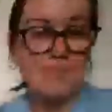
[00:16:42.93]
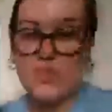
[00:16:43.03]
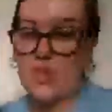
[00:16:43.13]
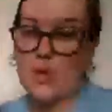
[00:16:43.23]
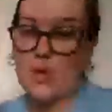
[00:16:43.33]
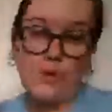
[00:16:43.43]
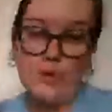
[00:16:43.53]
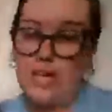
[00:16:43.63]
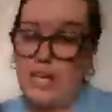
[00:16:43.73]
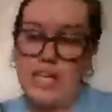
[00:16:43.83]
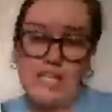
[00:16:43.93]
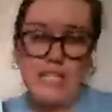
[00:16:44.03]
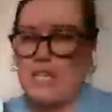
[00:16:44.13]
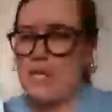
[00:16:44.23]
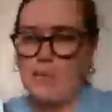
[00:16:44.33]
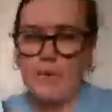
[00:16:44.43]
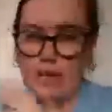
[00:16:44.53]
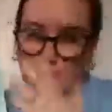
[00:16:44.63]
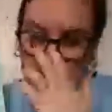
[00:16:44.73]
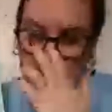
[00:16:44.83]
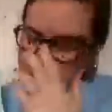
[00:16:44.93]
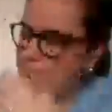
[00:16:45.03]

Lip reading: So it didn't work.